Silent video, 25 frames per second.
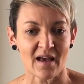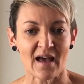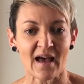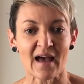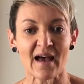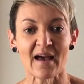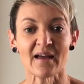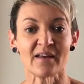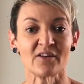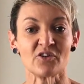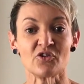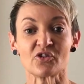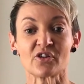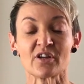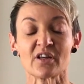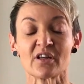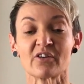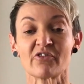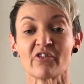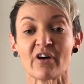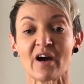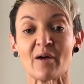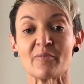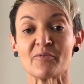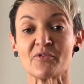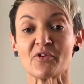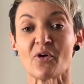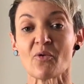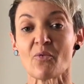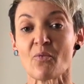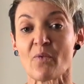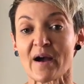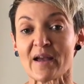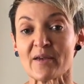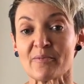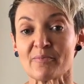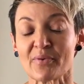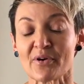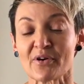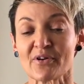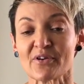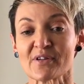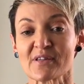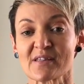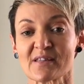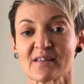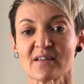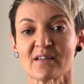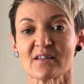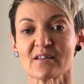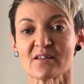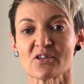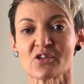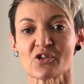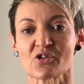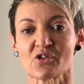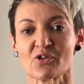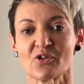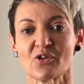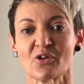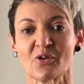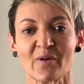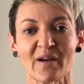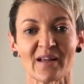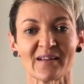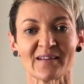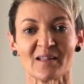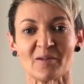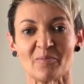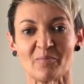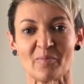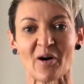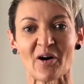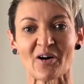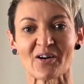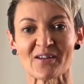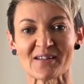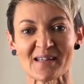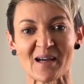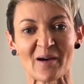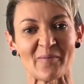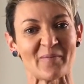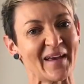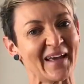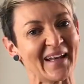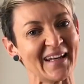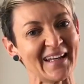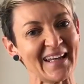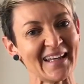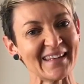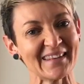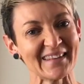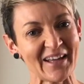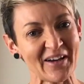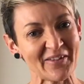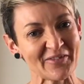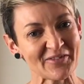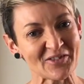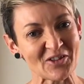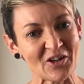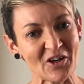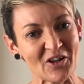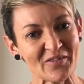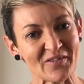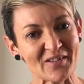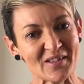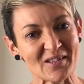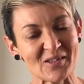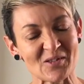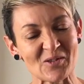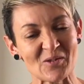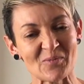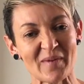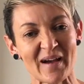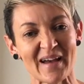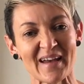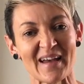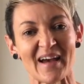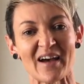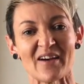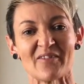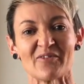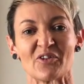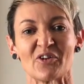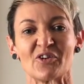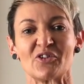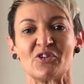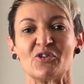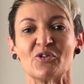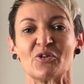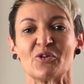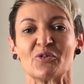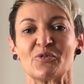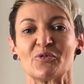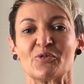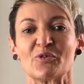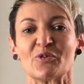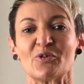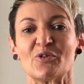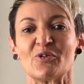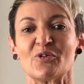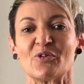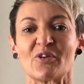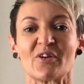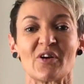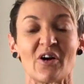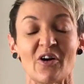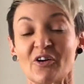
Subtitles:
And you can grab your weight person to quickly box up any leftovers you may have on your food,